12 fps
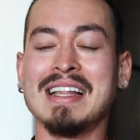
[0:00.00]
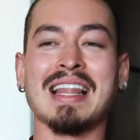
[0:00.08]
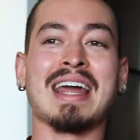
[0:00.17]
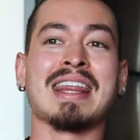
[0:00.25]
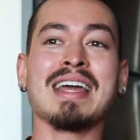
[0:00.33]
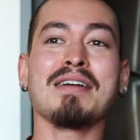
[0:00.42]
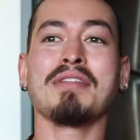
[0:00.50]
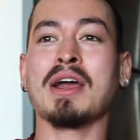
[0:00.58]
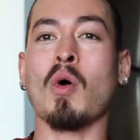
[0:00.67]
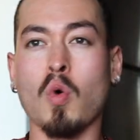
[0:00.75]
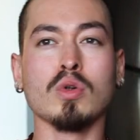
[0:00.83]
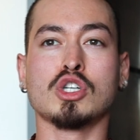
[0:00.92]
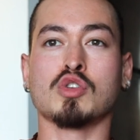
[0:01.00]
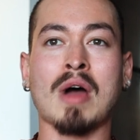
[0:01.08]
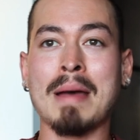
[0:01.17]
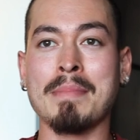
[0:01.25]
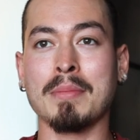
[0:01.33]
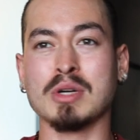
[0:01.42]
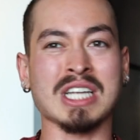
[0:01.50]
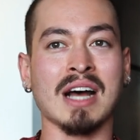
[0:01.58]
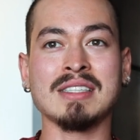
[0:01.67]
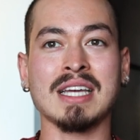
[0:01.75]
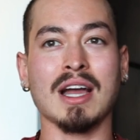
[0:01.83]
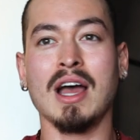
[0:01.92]
Like, think of like old tribe members
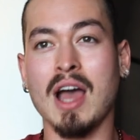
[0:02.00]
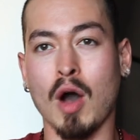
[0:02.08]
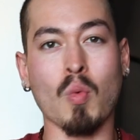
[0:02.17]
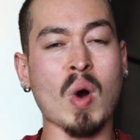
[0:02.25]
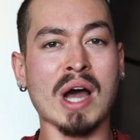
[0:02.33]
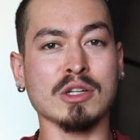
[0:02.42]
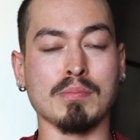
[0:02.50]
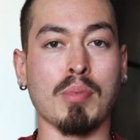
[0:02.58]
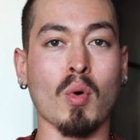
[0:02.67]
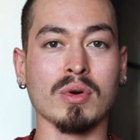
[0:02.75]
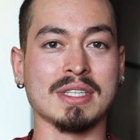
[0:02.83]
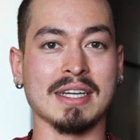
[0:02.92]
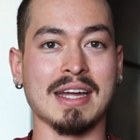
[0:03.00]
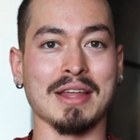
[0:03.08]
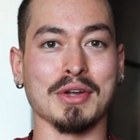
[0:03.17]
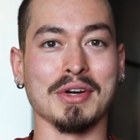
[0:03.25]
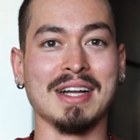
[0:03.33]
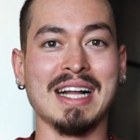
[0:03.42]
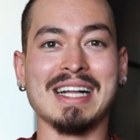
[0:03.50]
hunting a wild boar together.